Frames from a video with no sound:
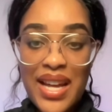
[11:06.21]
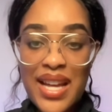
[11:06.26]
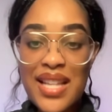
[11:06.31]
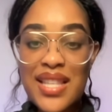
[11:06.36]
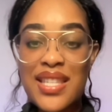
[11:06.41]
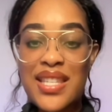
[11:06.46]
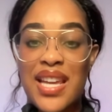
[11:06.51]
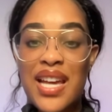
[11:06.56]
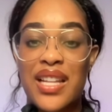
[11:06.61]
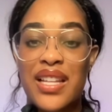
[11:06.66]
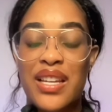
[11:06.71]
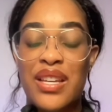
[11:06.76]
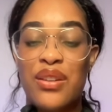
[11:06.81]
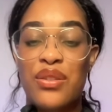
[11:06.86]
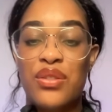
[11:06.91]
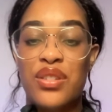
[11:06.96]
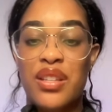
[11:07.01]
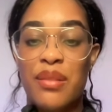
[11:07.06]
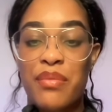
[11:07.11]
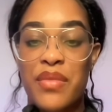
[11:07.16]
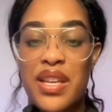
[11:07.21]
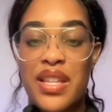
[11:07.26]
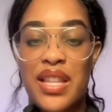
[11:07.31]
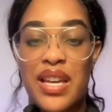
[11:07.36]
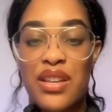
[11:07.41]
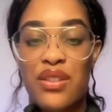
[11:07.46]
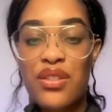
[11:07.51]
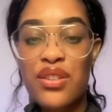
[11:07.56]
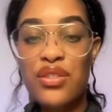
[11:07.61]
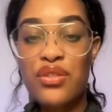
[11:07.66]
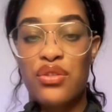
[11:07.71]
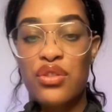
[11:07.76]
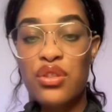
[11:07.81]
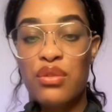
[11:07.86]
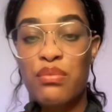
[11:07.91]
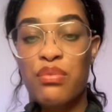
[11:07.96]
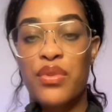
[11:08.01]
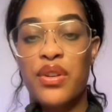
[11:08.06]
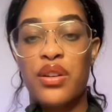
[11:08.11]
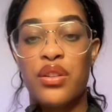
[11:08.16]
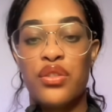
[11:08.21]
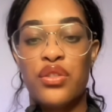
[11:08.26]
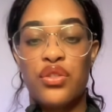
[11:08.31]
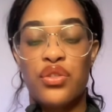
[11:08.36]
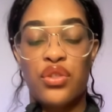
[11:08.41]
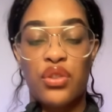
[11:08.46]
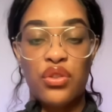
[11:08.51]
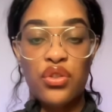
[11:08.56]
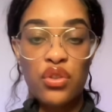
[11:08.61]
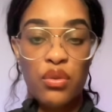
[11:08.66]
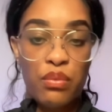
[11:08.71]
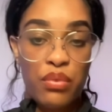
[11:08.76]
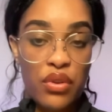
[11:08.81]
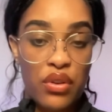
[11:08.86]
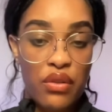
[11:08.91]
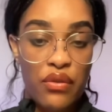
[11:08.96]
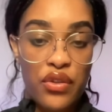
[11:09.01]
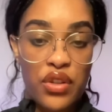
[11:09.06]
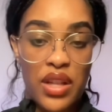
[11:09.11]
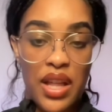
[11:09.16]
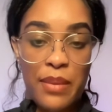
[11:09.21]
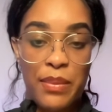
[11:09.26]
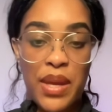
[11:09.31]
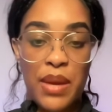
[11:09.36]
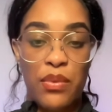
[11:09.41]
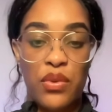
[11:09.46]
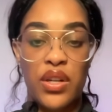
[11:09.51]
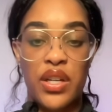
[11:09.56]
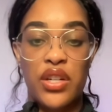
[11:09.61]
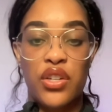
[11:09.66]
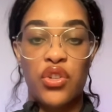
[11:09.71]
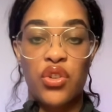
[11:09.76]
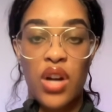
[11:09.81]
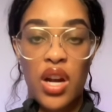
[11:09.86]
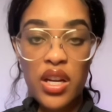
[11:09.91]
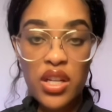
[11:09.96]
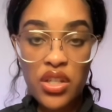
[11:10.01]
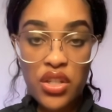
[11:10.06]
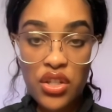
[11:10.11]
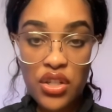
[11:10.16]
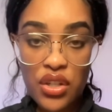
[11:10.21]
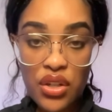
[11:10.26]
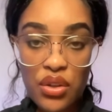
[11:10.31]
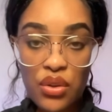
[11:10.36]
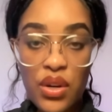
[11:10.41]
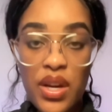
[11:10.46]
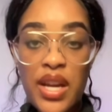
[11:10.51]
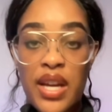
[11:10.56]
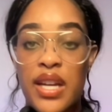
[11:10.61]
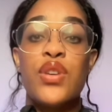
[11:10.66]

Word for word: It's telling telling you something that you could do to build social proof so that people can trust you.